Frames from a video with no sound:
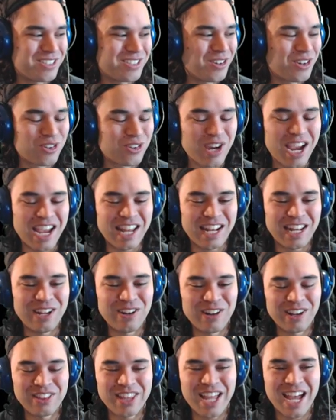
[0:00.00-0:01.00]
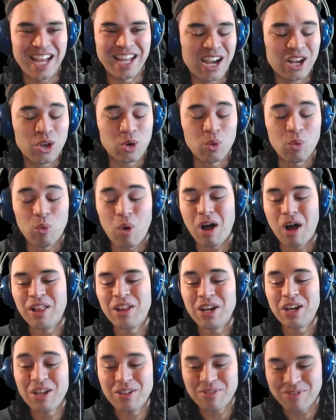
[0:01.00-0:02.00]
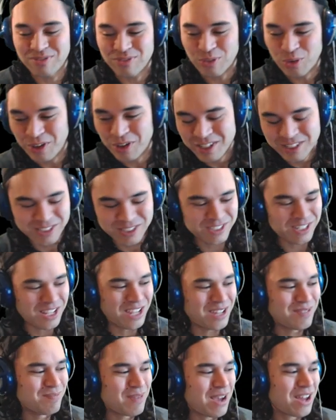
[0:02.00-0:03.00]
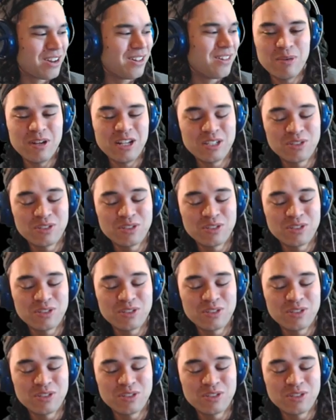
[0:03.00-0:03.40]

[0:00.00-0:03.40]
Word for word: So great hearing that quality of voice in metal.